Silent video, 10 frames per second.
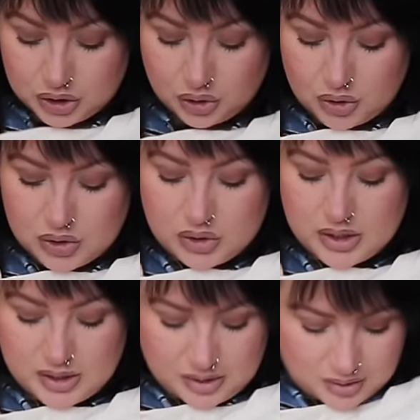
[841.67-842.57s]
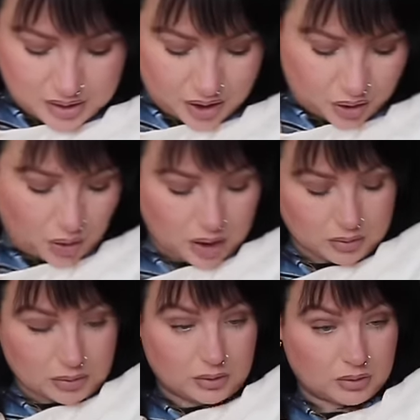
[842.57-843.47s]
shorts because it's, you know, quite,
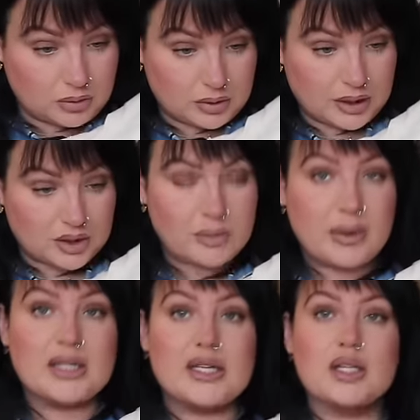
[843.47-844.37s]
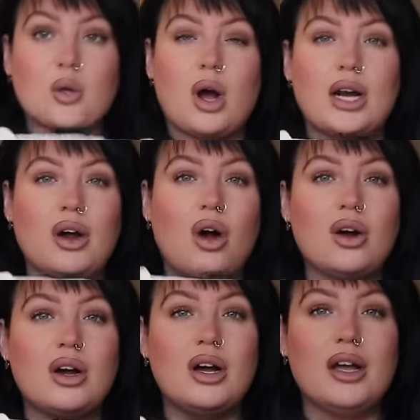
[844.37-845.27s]
they lost some balance and it's quite
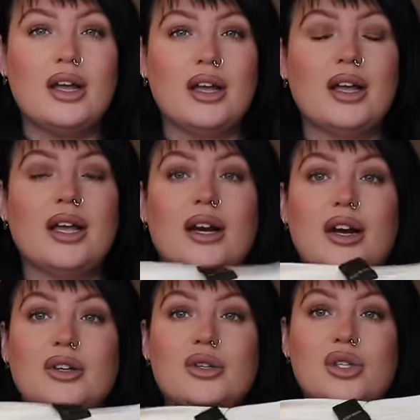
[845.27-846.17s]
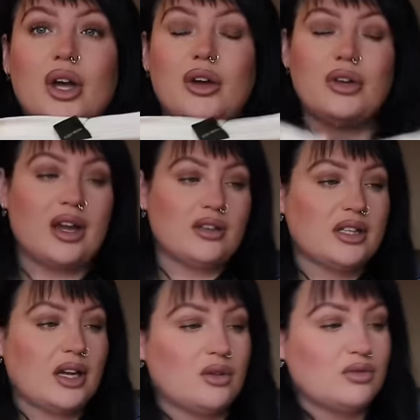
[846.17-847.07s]
long, you know. So, yeah, I think
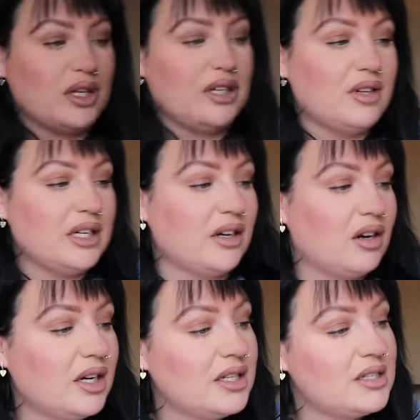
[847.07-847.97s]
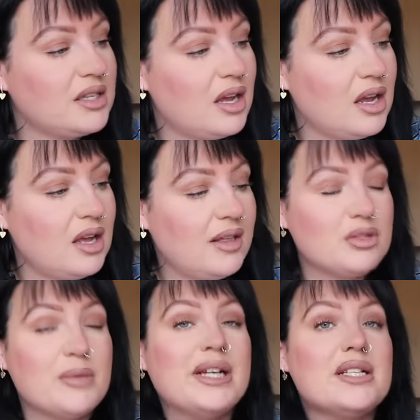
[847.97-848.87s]
that'll look really, really nice. That
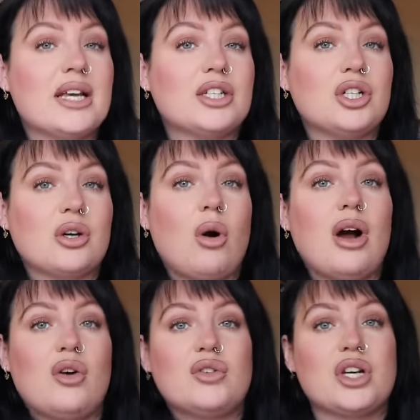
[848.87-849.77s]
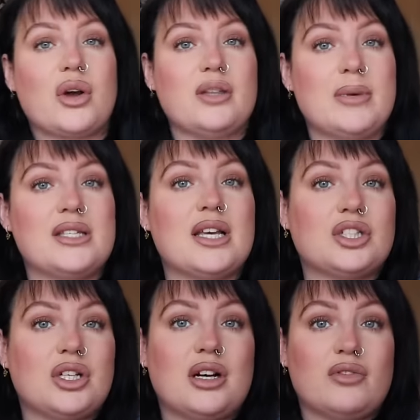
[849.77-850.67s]
was the men's section. I quite often go in the men's
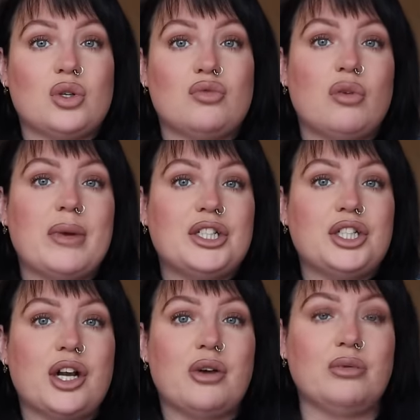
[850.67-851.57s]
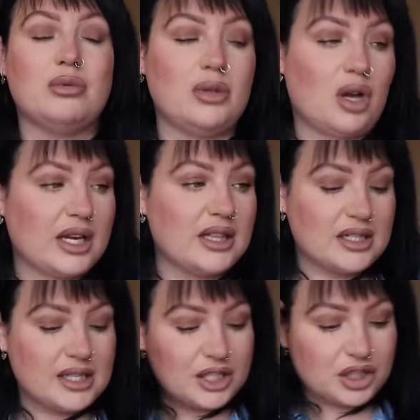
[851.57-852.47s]
section and have a good rummage, you know, like in their
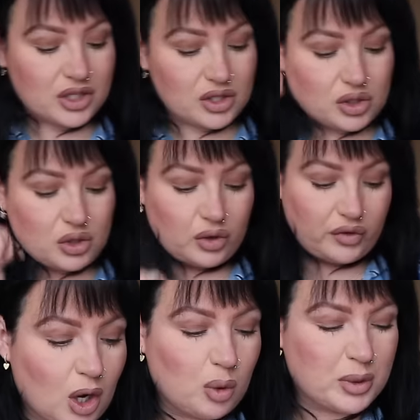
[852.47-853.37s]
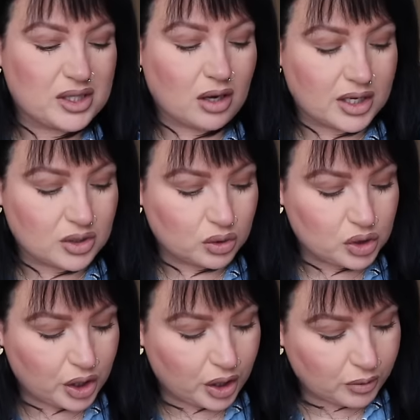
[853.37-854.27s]
t-shirts and stuff. Up a size or
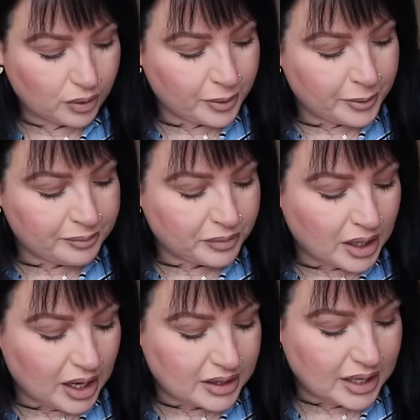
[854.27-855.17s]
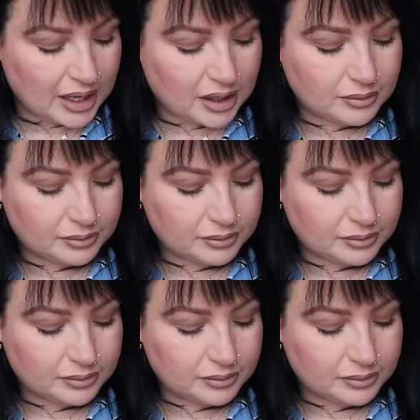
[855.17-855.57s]
two. And then...